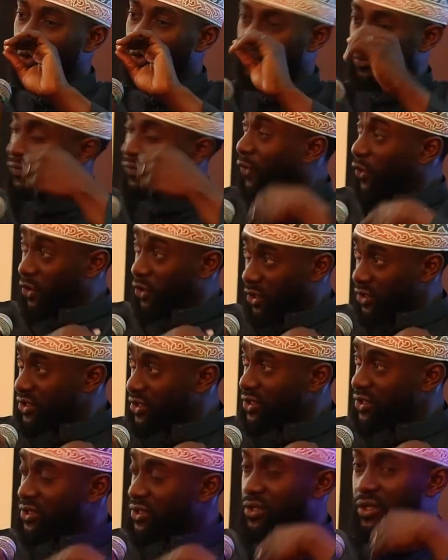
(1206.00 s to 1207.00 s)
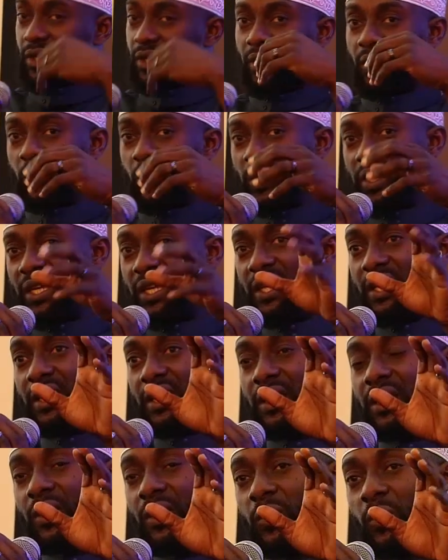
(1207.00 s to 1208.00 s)
For us, we
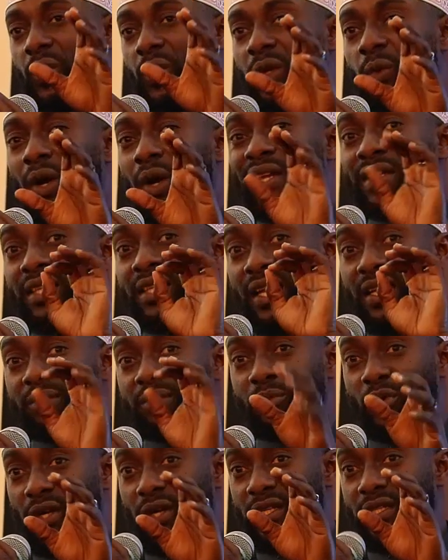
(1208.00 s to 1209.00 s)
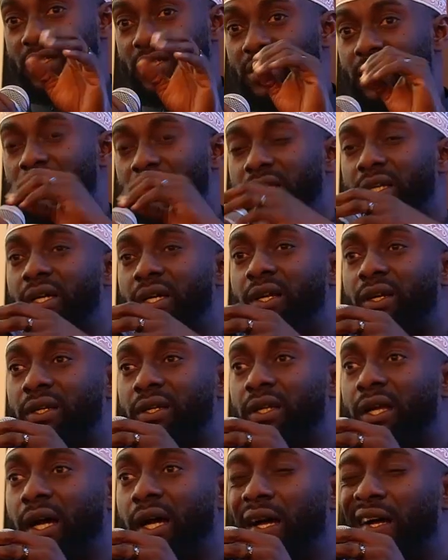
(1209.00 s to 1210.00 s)
were deliberate
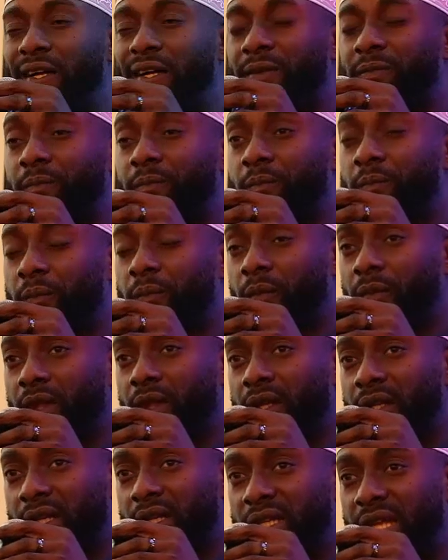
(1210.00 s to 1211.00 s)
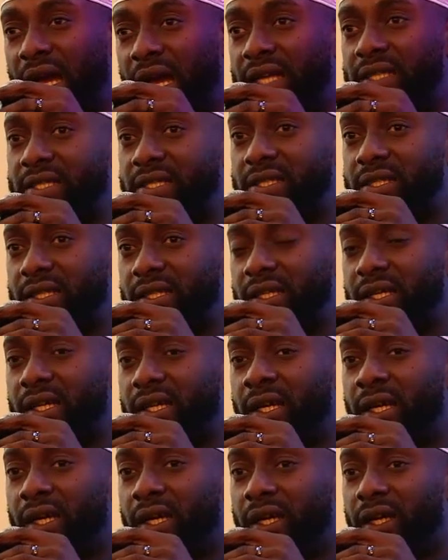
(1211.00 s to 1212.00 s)
that
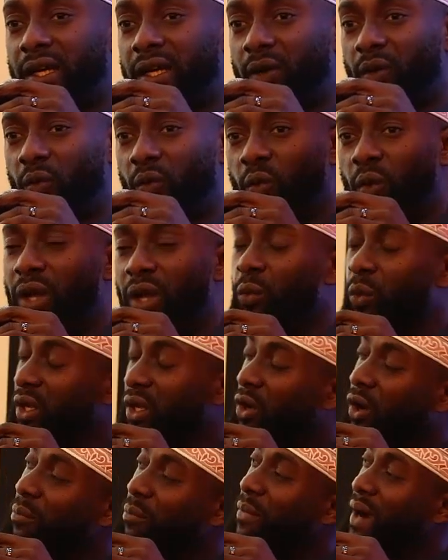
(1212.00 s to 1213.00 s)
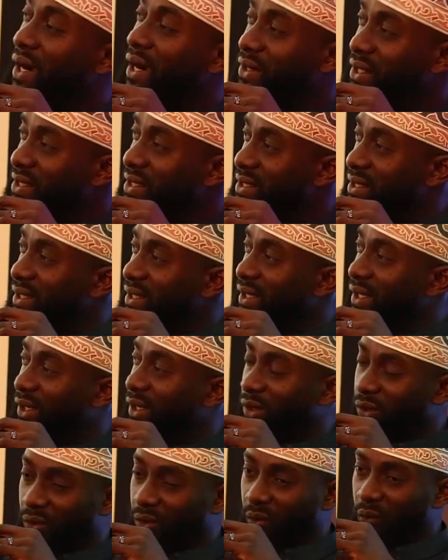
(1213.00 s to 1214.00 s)
when we got married,
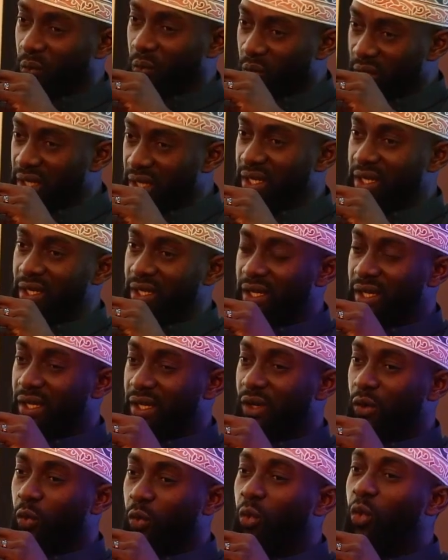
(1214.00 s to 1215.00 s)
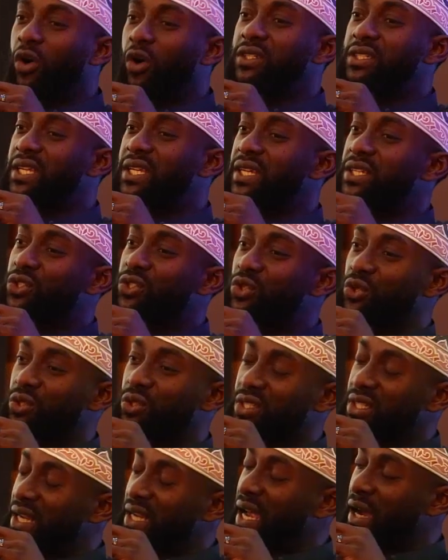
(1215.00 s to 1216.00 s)
we wanted to
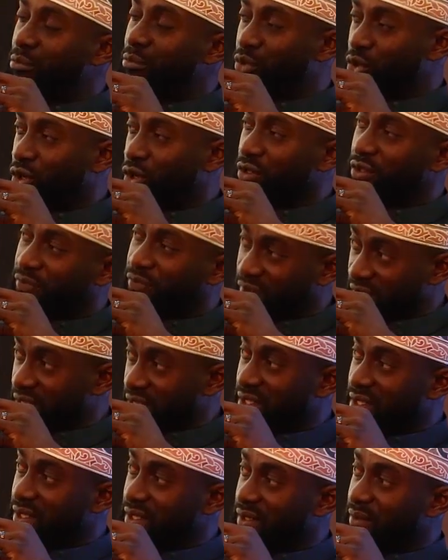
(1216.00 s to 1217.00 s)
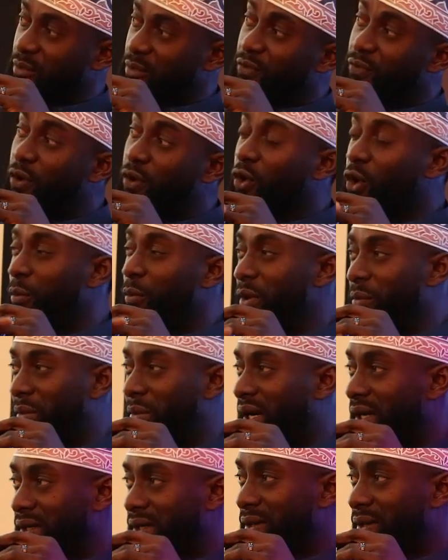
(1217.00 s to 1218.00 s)
stay abroad first before coming back.